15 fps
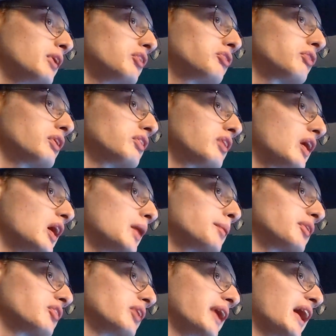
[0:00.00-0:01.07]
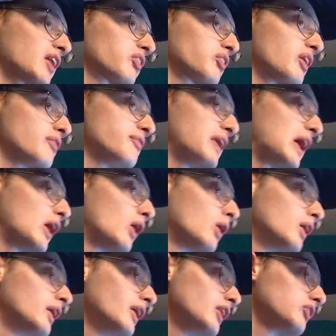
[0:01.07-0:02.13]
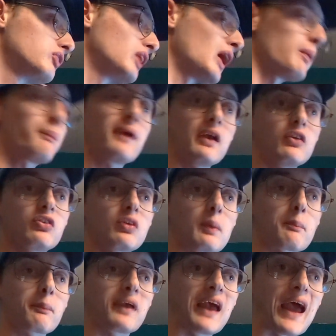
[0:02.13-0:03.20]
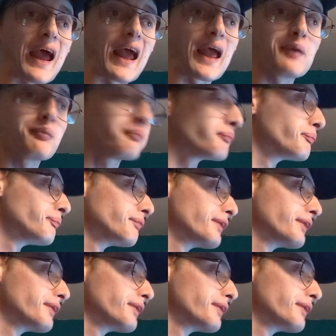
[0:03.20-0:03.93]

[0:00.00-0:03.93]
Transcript: Eastern Time, is the XFL Championship game.